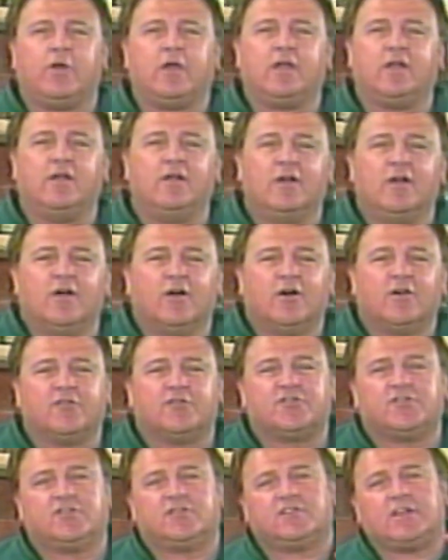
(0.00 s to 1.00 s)

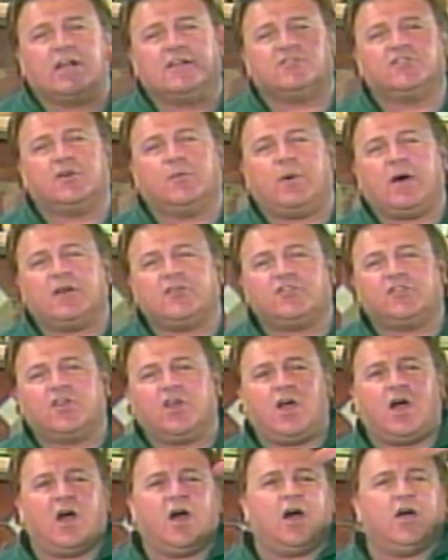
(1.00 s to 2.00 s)
San
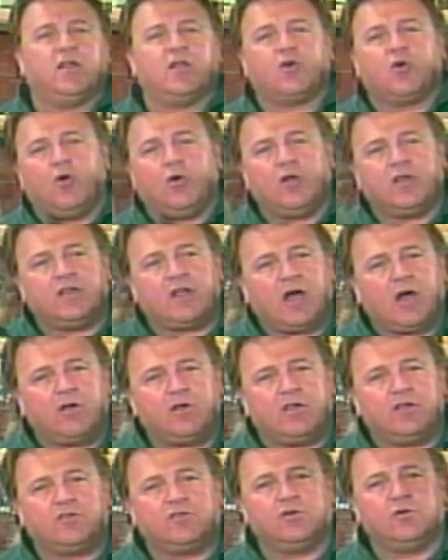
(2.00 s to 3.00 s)
Sebastian and going down
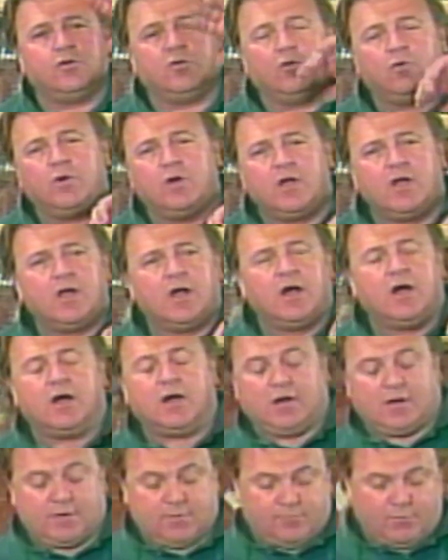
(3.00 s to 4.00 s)
into
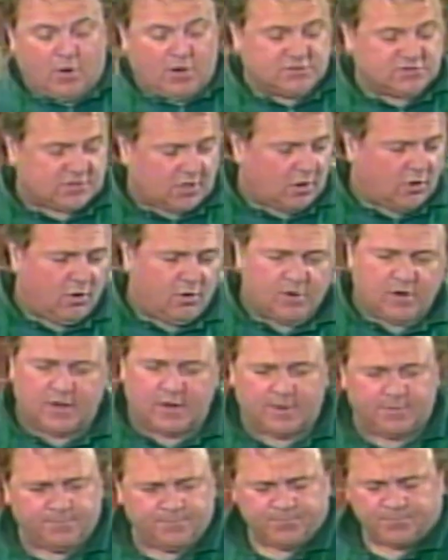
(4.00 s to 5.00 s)

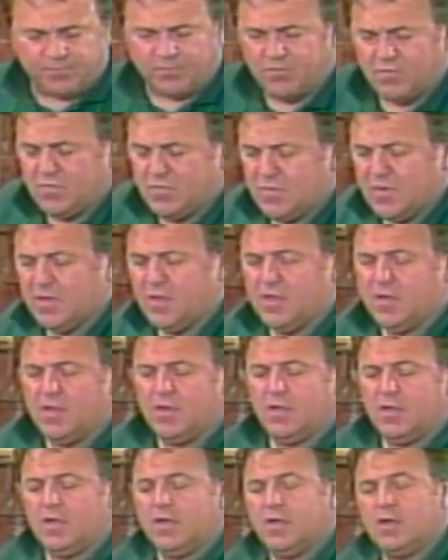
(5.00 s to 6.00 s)
Barcelona
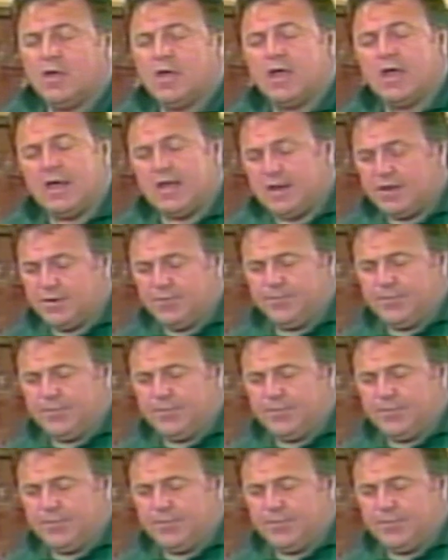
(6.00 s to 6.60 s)
and